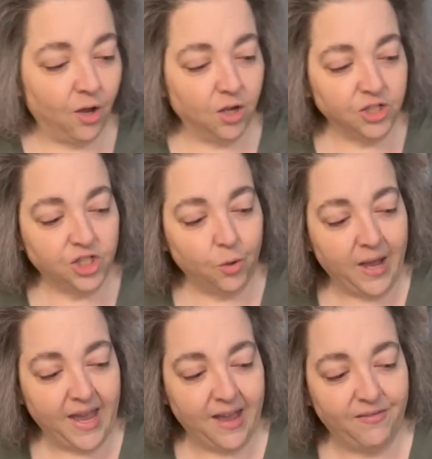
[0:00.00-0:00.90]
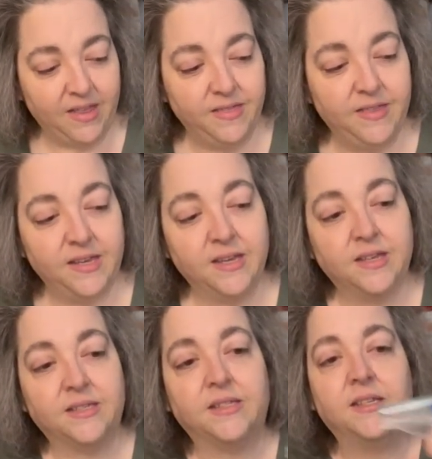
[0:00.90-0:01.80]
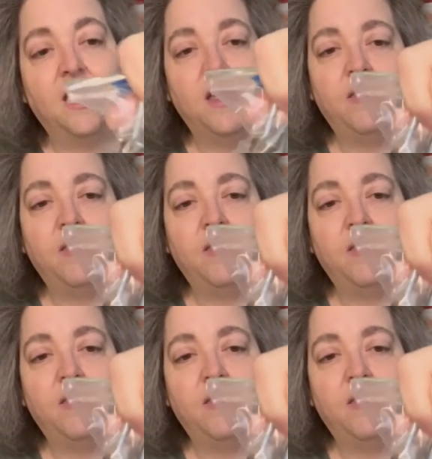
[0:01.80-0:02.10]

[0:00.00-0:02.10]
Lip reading: also have this.